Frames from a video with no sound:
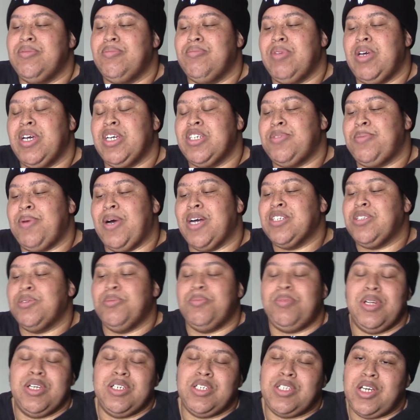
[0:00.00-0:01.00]
Xbox and
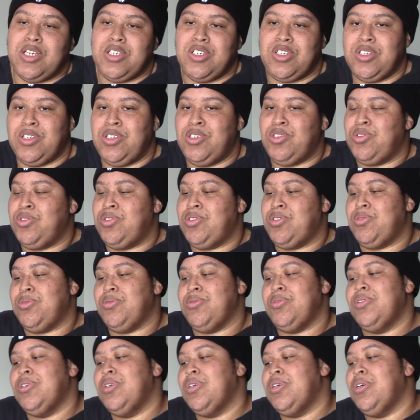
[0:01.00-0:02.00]
PlayStation is
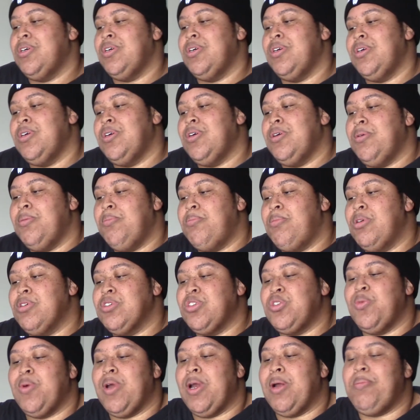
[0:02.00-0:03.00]

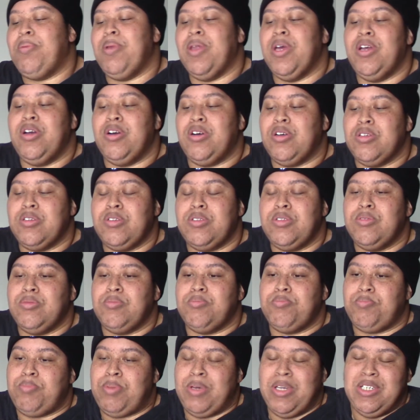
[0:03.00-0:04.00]
mostly what I play on.
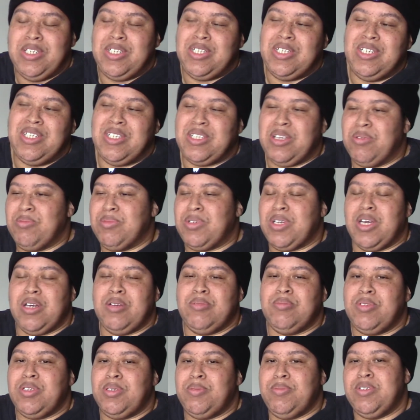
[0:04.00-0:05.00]
PC
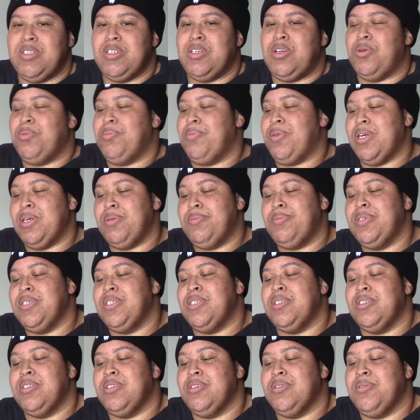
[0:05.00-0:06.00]
sometimes, but don't play
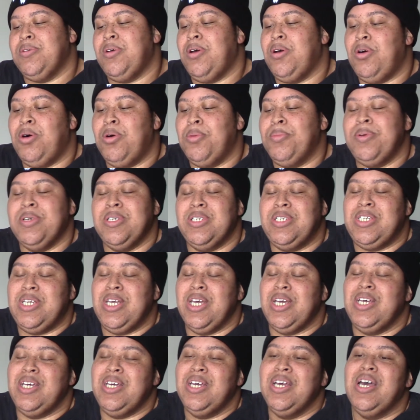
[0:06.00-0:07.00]
on
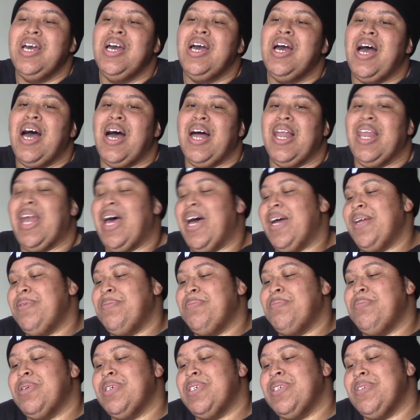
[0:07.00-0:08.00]
PC a lot.
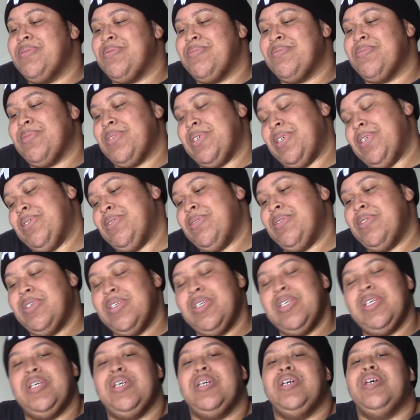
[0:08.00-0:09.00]
But
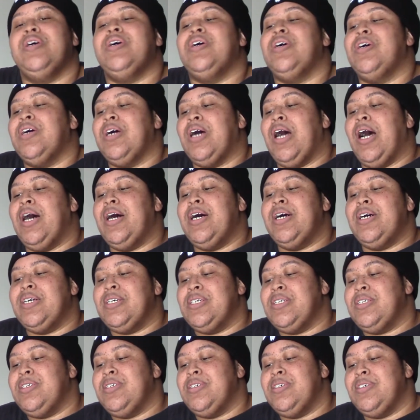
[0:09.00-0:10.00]

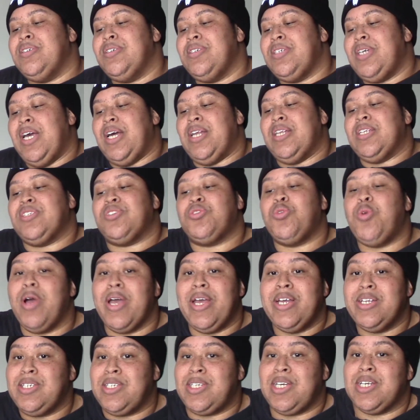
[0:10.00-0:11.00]
yeah. Yeah, let's go
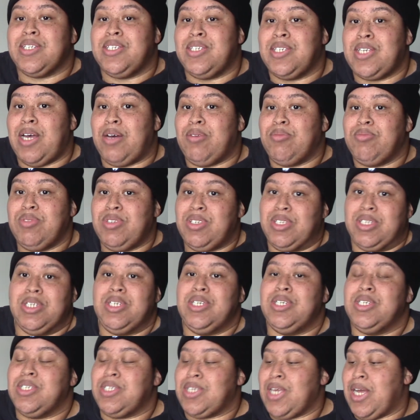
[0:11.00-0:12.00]
ahead and check this out and
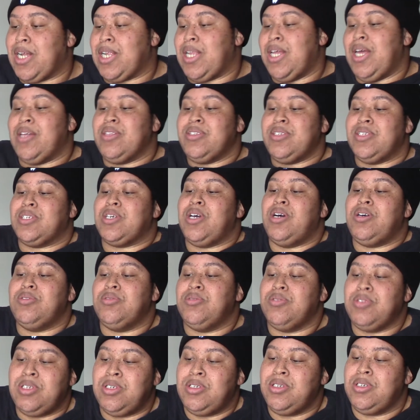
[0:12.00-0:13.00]
see exactly how this
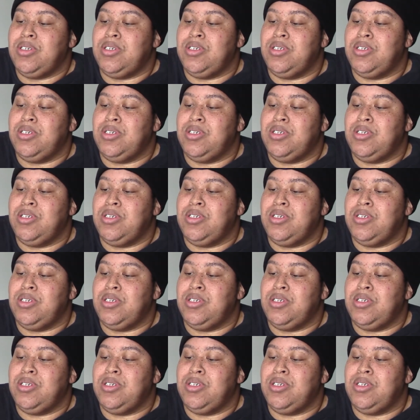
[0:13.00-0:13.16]
goes.